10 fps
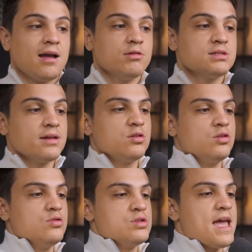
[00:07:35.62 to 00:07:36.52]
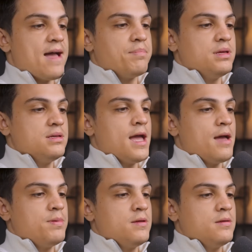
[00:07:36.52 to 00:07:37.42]
always like to use
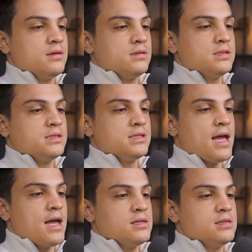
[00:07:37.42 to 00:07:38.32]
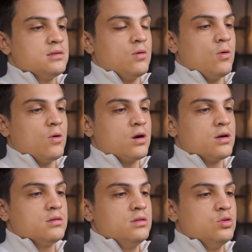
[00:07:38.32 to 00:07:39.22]
happy, sad,
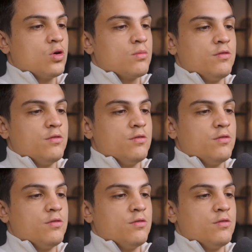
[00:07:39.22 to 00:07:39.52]
or normal